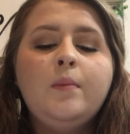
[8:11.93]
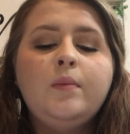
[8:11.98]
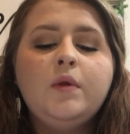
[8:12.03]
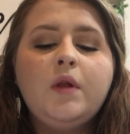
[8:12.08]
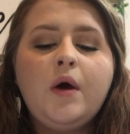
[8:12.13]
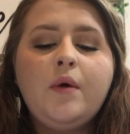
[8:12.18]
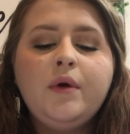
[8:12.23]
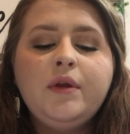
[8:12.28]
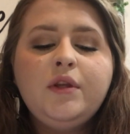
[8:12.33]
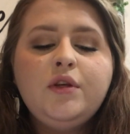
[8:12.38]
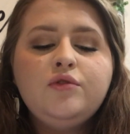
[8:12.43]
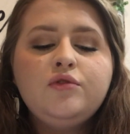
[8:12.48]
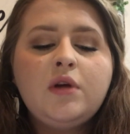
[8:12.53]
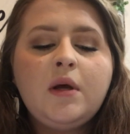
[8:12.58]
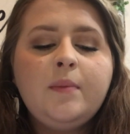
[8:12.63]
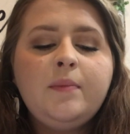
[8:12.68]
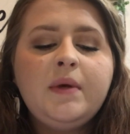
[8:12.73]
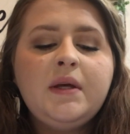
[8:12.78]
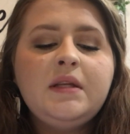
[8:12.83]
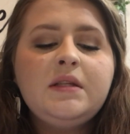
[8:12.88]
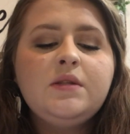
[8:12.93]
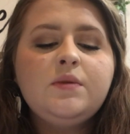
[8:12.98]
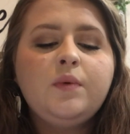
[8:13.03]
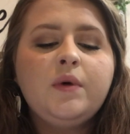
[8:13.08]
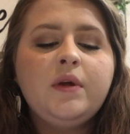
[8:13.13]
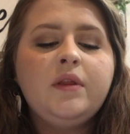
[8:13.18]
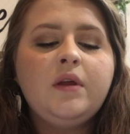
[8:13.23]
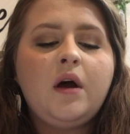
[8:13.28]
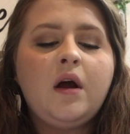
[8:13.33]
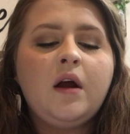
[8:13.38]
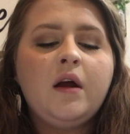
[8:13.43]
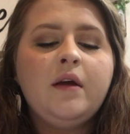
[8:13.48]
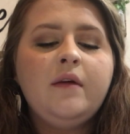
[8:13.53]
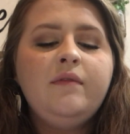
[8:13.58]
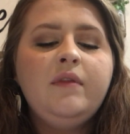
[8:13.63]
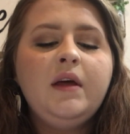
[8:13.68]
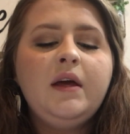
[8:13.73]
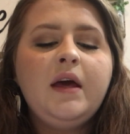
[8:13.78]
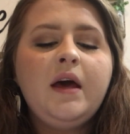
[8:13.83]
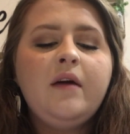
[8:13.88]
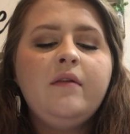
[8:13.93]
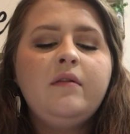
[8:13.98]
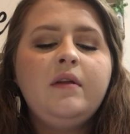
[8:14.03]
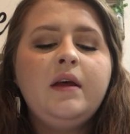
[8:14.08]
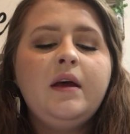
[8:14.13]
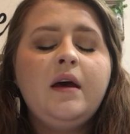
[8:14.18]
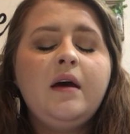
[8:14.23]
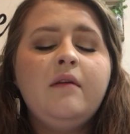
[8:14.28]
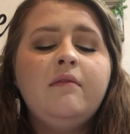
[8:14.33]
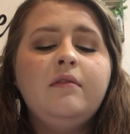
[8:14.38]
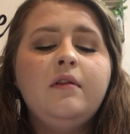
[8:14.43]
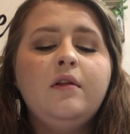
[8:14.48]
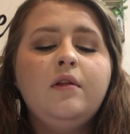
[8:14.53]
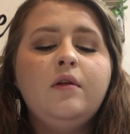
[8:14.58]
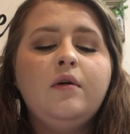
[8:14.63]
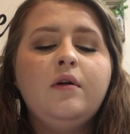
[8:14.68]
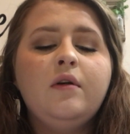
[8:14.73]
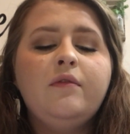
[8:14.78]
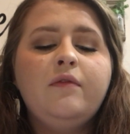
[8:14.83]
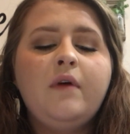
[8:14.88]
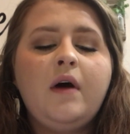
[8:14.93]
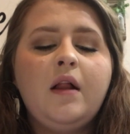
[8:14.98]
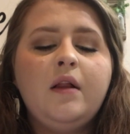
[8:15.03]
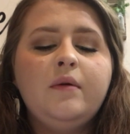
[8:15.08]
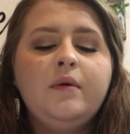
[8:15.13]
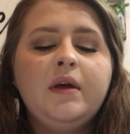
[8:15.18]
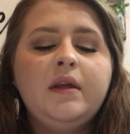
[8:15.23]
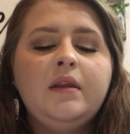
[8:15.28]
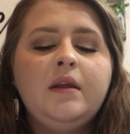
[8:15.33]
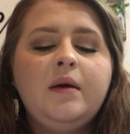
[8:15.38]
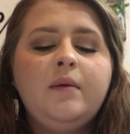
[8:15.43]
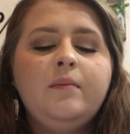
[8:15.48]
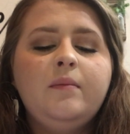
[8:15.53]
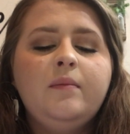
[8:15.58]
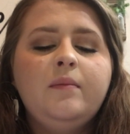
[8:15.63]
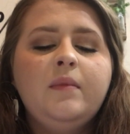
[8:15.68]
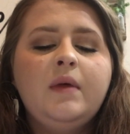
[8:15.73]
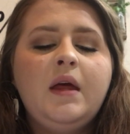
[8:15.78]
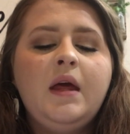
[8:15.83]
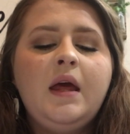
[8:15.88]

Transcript: blowing the trumpets, with the Ark of the Covenant of the Lord following them.